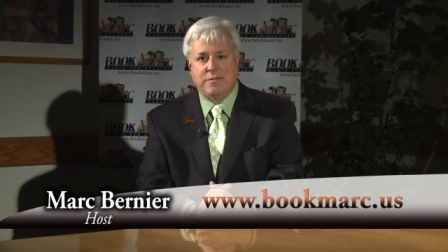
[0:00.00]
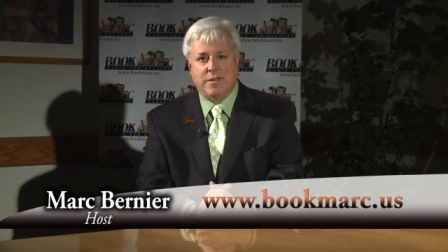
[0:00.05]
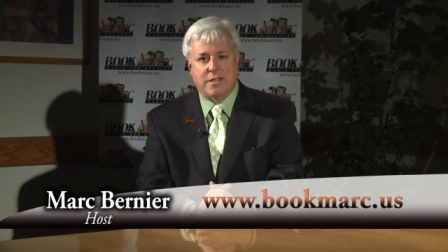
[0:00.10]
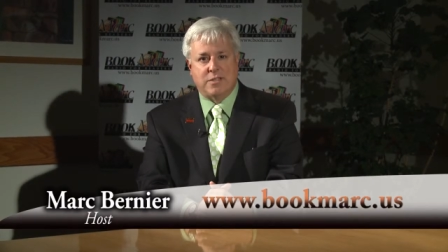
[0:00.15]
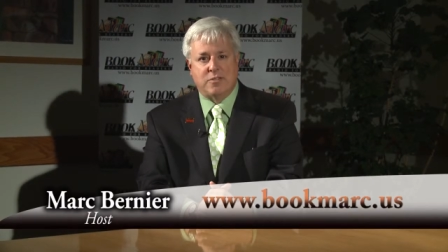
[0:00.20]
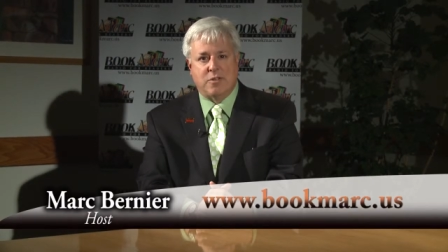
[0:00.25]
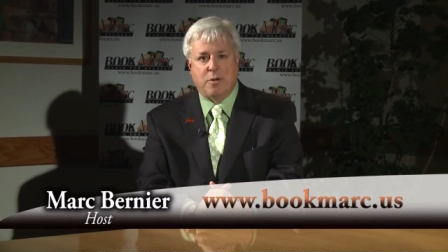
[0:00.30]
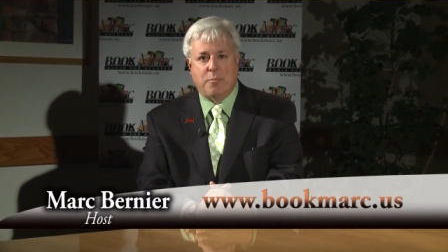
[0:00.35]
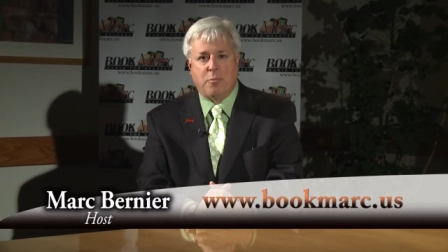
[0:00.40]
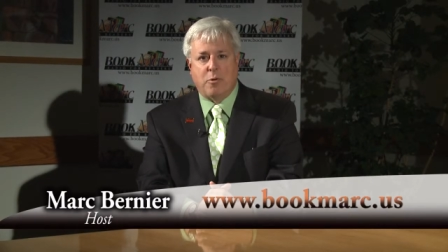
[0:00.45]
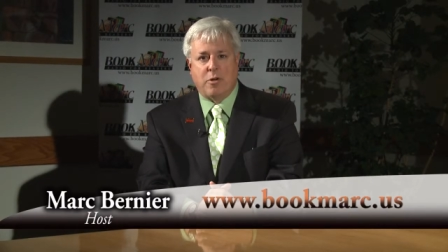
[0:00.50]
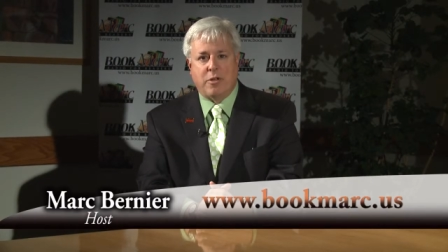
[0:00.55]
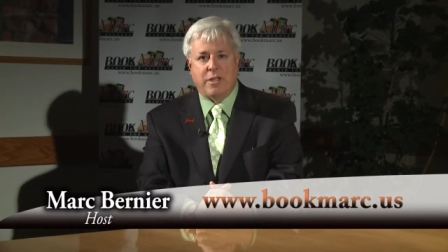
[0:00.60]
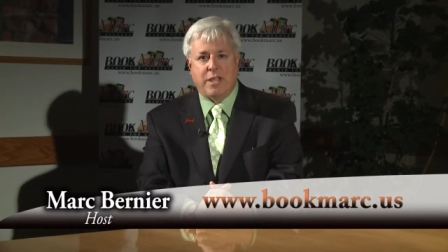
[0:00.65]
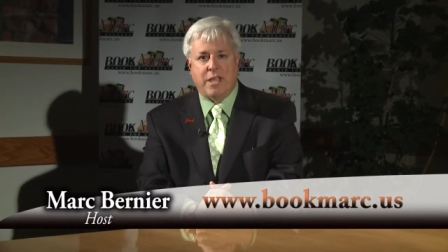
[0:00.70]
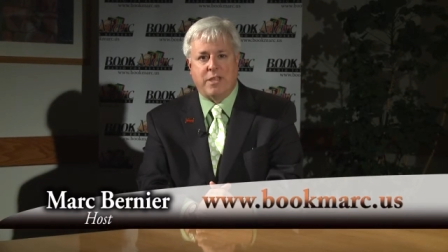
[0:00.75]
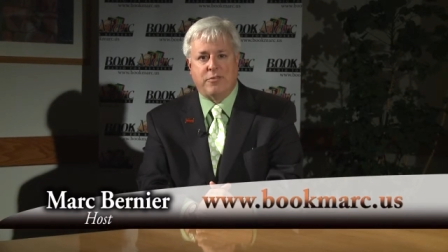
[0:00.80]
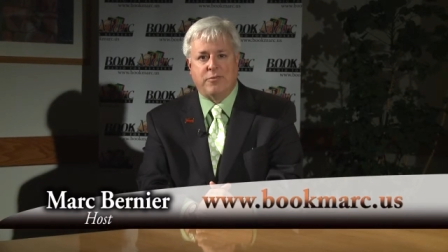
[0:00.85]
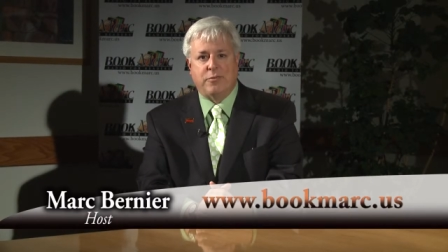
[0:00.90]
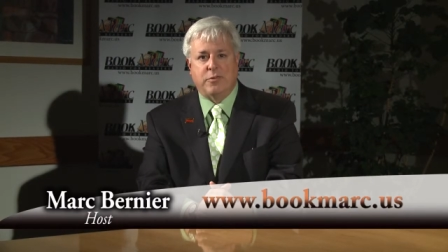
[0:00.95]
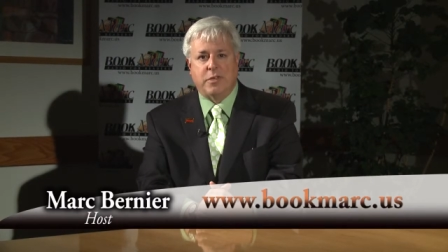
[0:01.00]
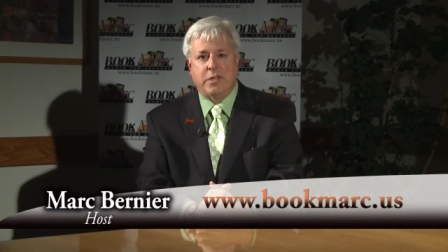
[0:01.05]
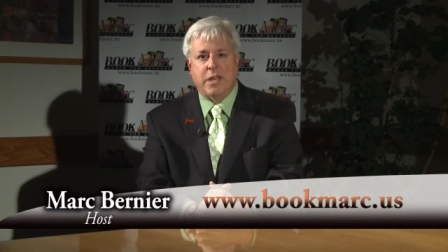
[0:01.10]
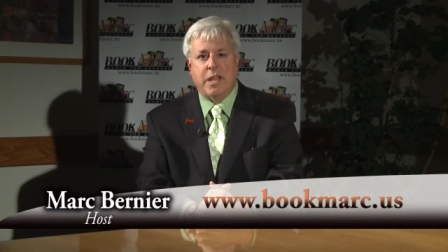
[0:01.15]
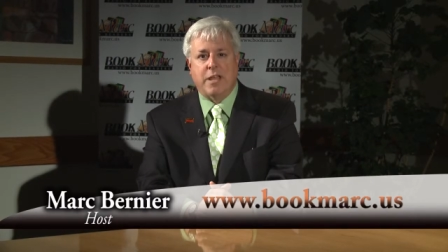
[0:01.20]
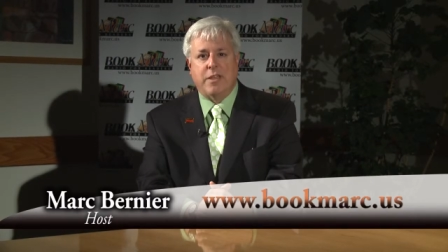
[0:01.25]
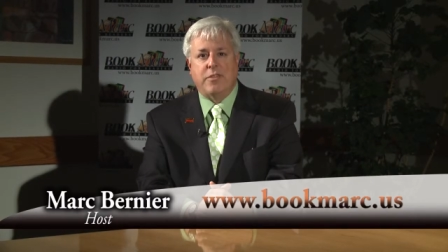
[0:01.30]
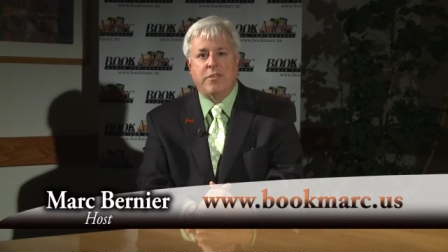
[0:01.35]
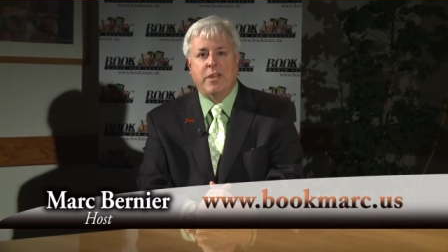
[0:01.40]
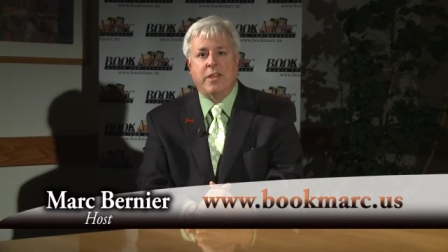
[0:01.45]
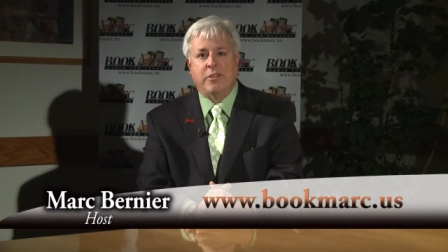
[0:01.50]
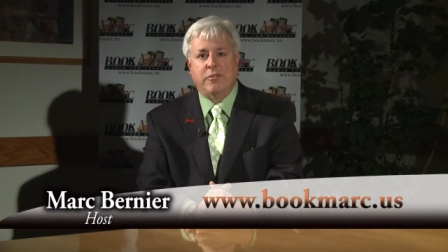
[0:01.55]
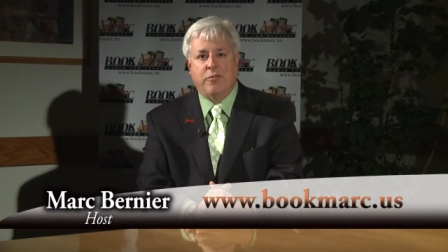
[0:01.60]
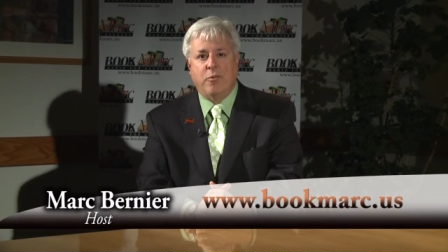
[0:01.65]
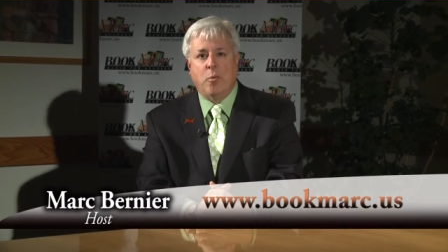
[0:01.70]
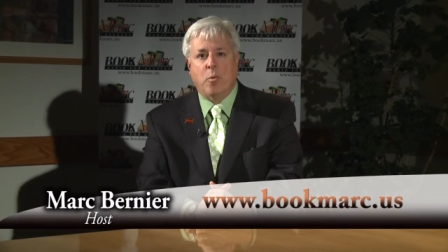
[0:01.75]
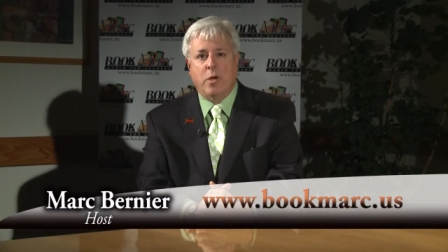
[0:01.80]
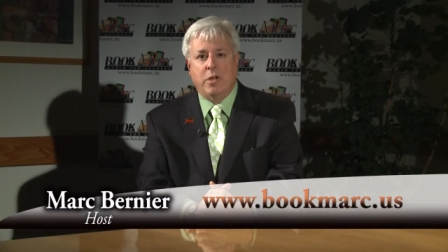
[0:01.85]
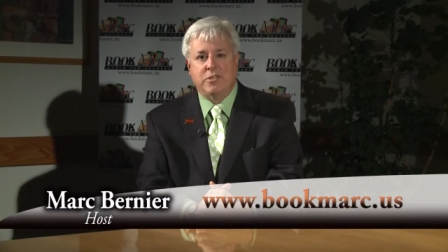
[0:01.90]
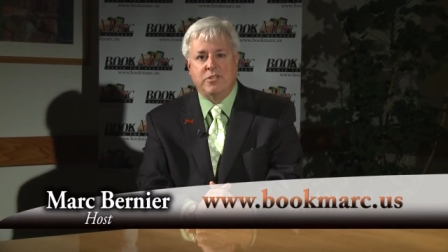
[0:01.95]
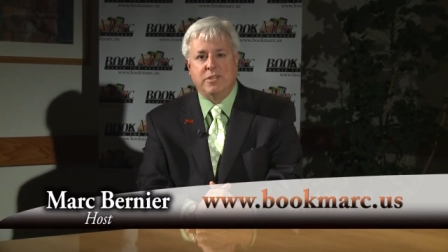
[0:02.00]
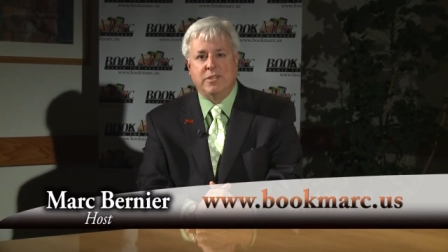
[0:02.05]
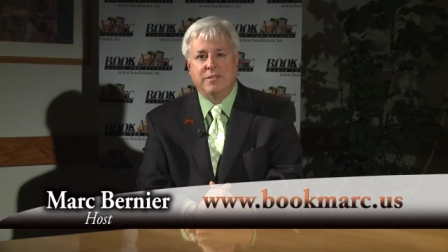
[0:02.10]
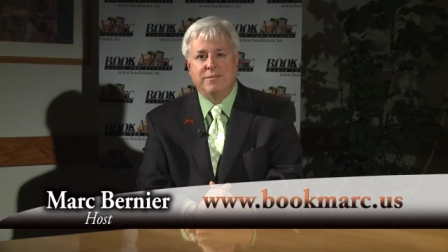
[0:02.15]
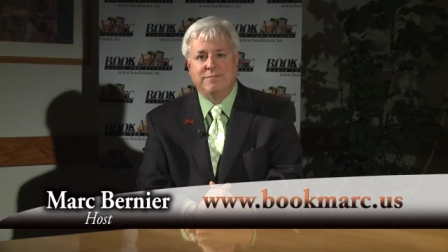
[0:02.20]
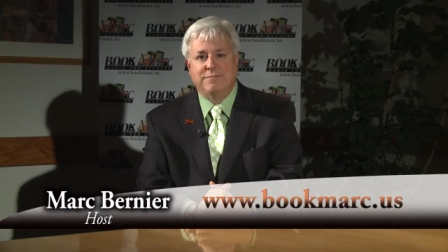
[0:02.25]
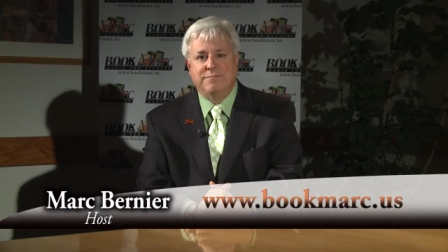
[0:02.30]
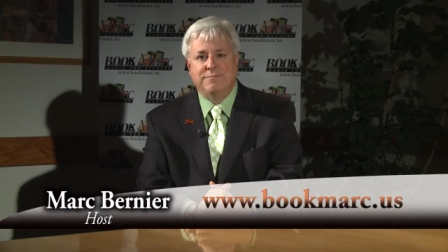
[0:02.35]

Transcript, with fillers: That's our broadcast for today. Thanks for watching.